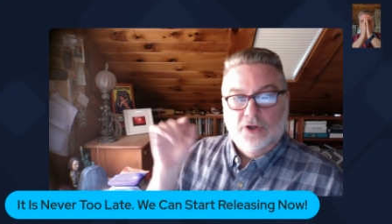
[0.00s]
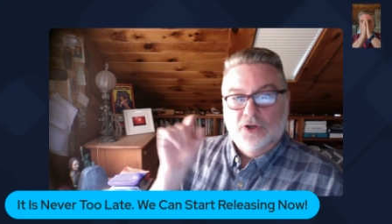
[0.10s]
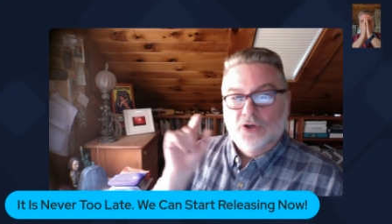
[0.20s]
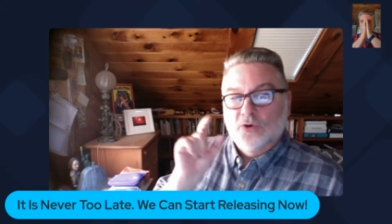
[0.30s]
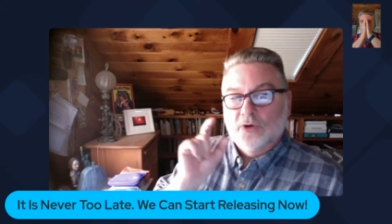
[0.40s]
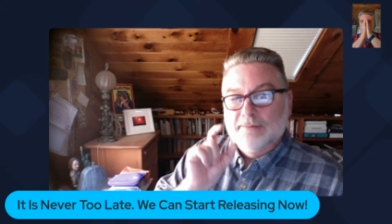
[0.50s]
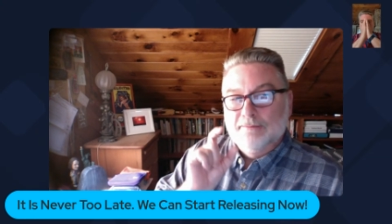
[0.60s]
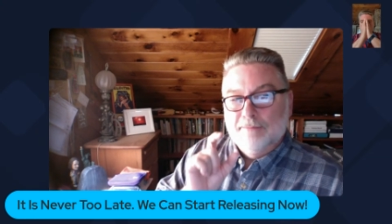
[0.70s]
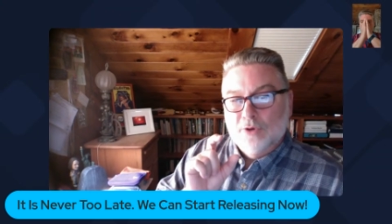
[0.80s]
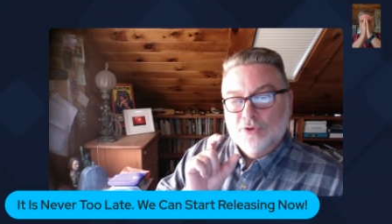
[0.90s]
your
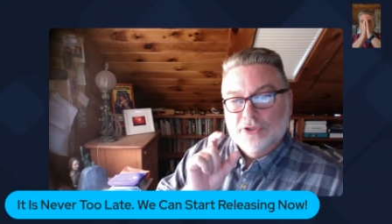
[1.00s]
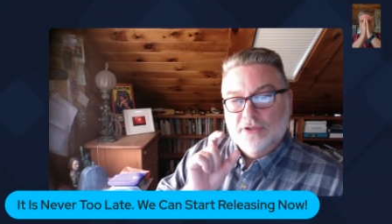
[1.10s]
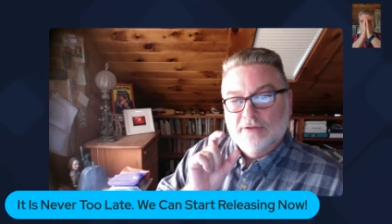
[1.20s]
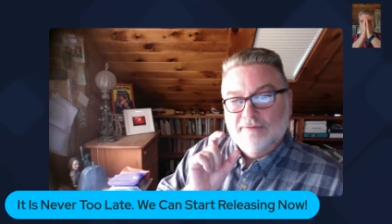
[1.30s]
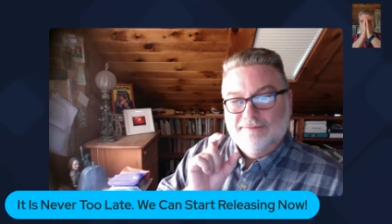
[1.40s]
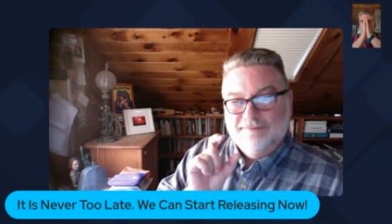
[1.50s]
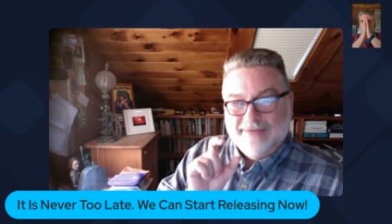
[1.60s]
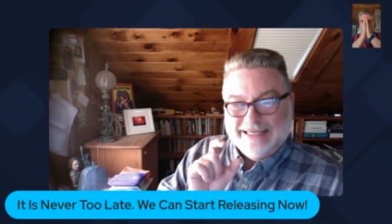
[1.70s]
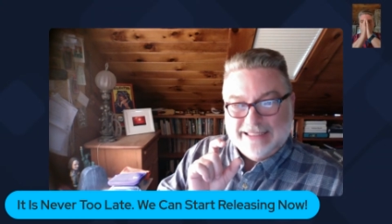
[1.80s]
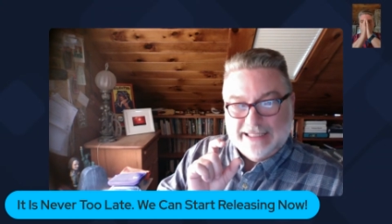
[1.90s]
emotional
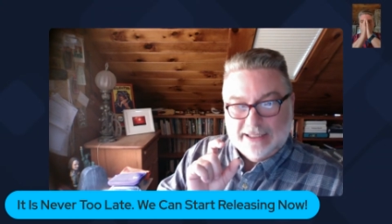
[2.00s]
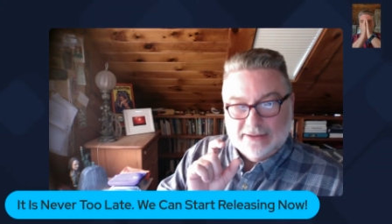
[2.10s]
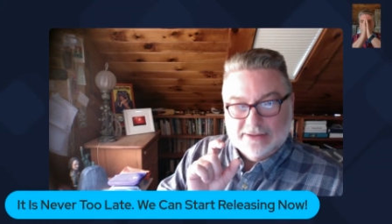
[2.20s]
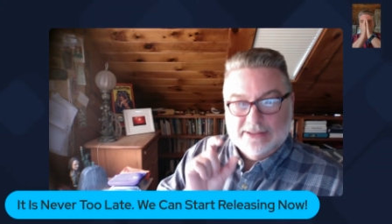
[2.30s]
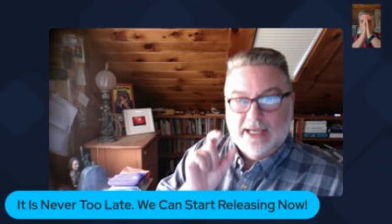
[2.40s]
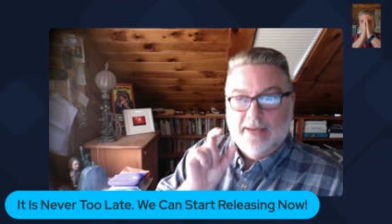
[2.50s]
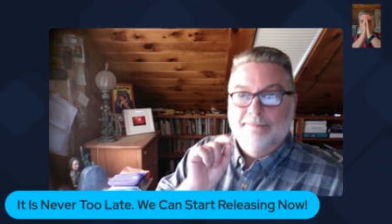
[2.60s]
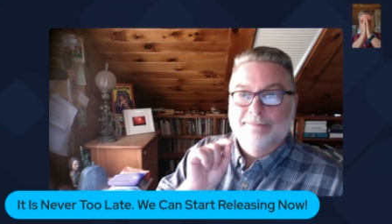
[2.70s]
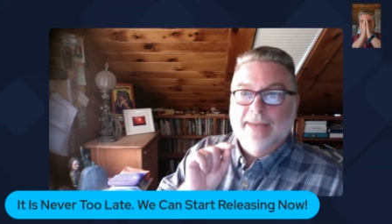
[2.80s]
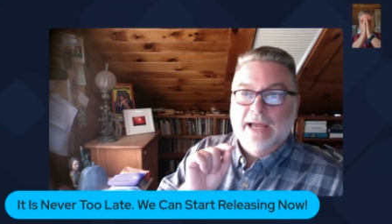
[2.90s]
feelings
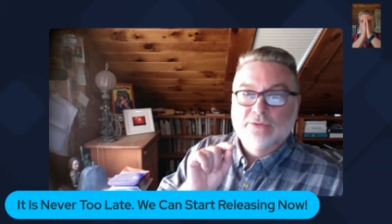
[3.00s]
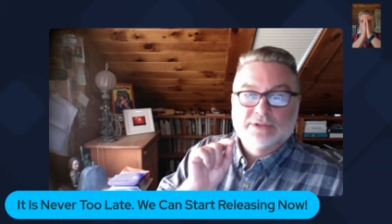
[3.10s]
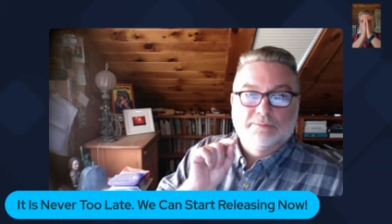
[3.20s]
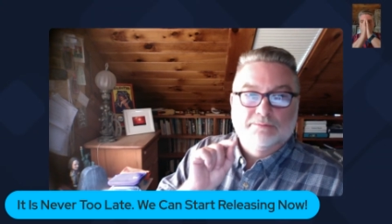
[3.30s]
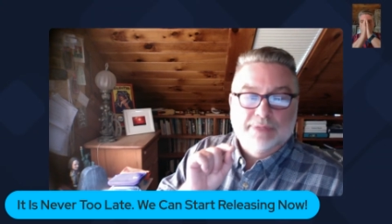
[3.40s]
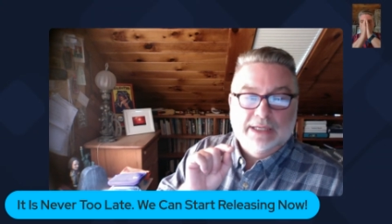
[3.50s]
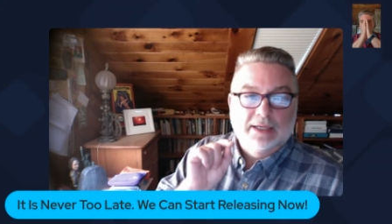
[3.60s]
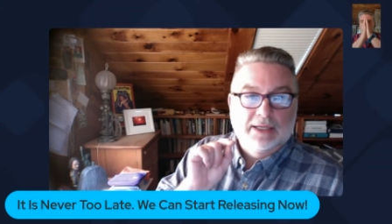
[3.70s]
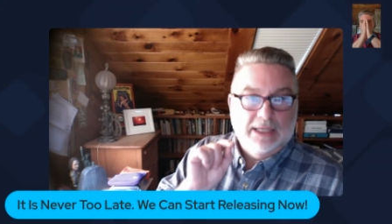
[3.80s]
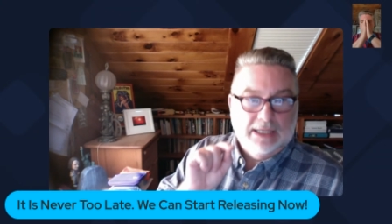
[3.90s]
about
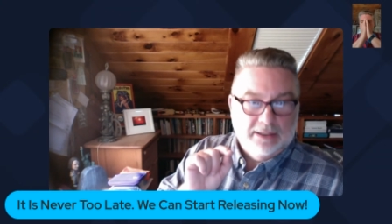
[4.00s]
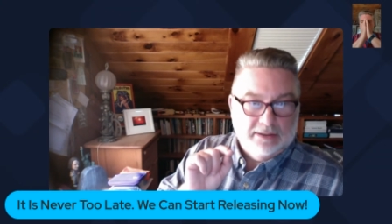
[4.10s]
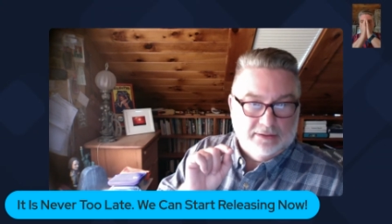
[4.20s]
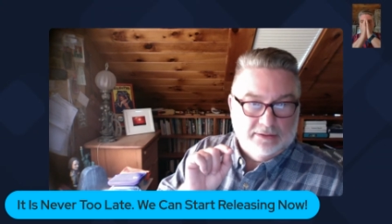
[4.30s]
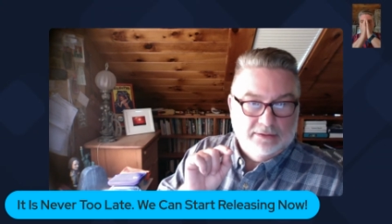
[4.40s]
being ill